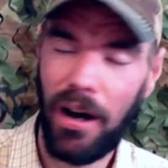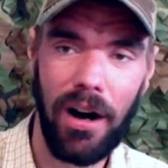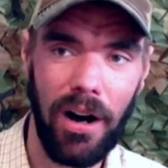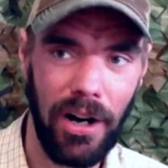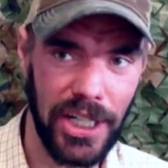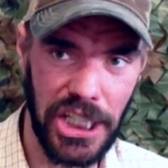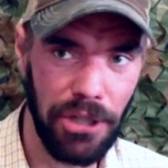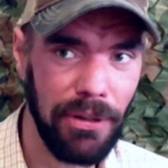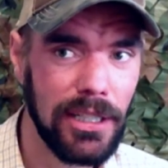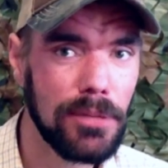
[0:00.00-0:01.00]
on a
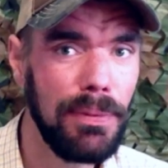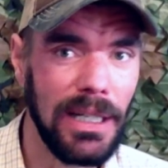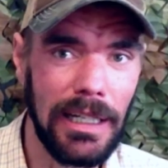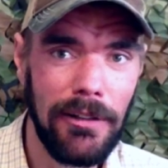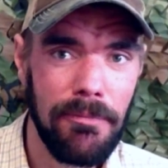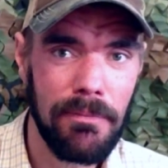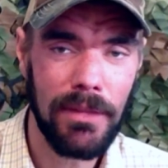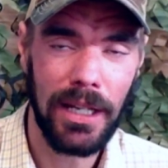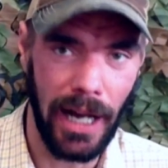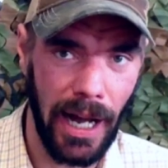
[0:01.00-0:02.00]
USB,
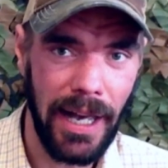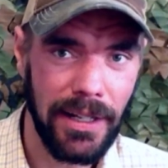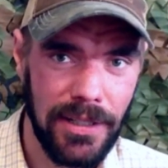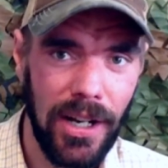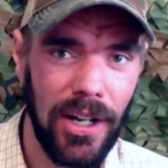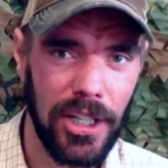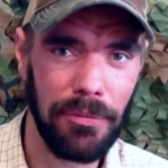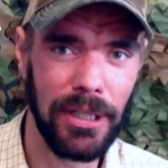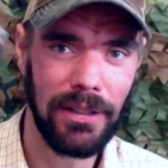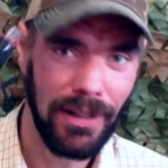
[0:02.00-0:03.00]
I had a
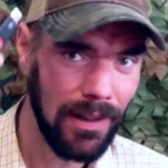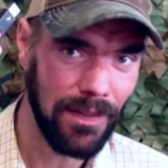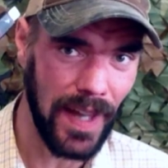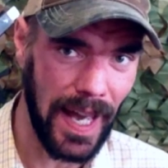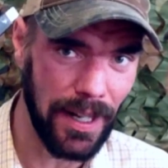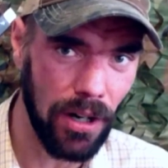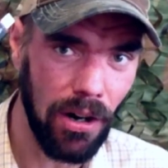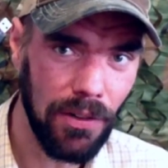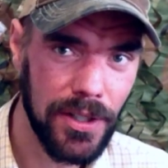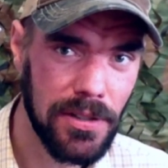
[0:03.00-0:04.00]
document that had
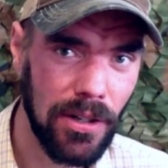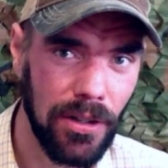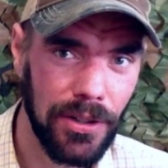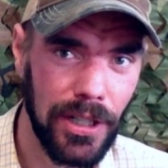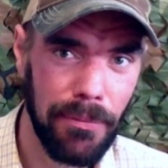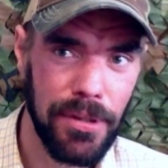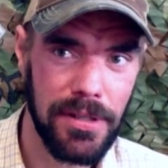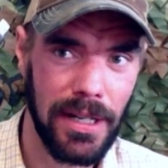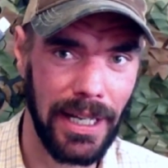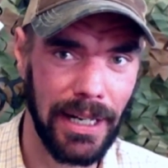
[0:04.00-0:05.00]
all the serial numbers
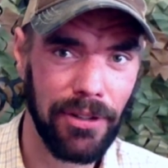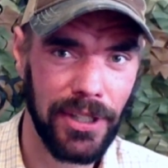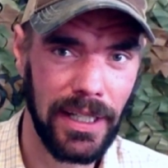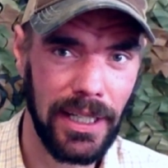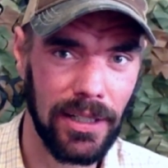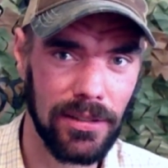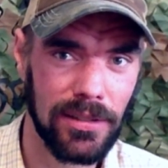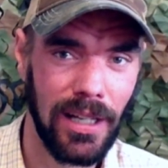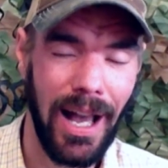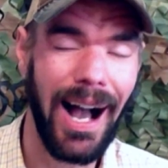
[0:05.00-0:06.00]
and everything else.
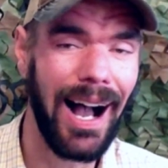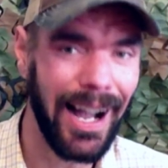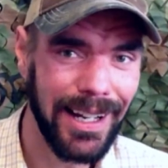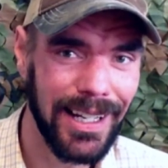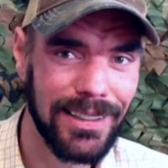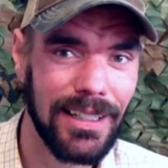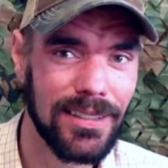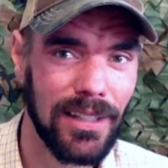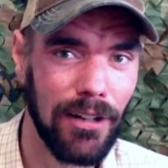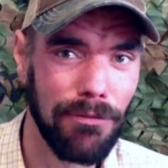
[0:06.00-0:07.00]
I got that
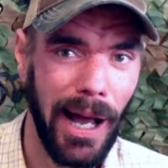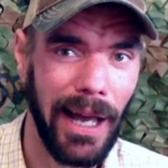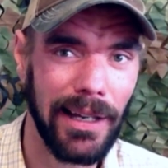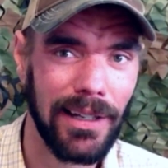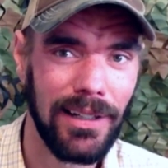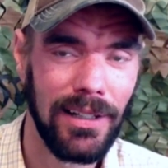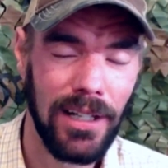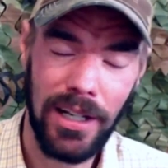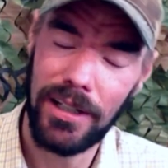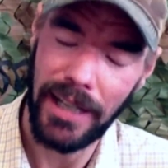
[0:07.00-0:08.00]
stuff back.
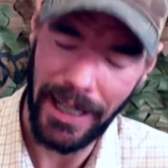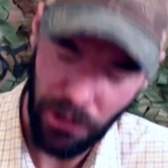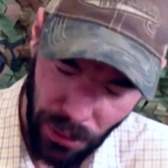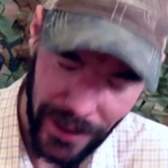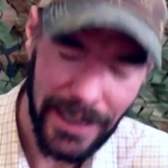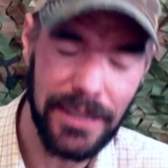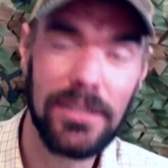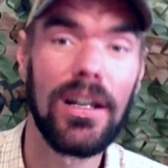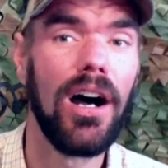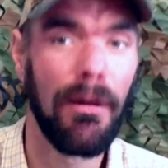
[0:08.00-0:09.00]
Or at least
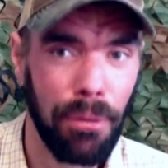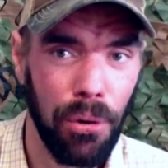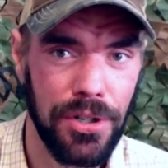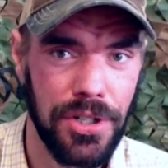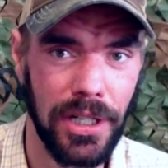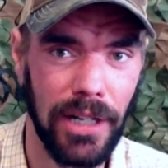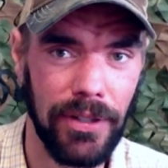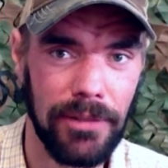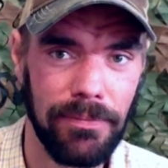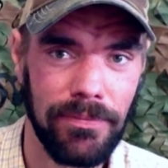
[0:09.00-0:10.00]
a portion of it.
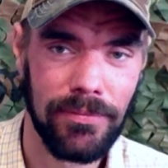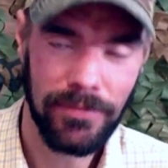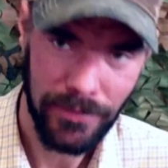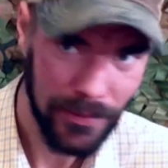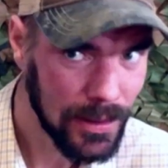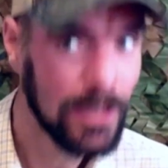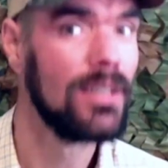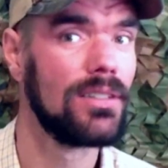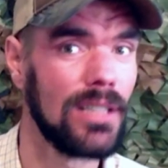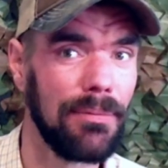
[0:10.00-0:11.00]

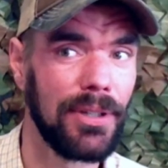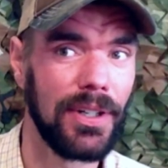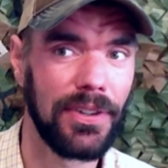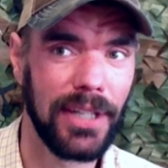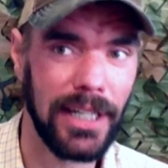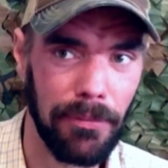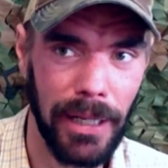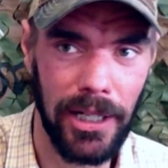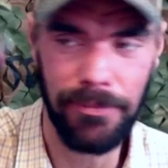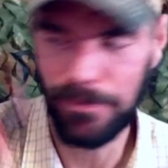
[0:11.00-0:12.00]
Something to think about.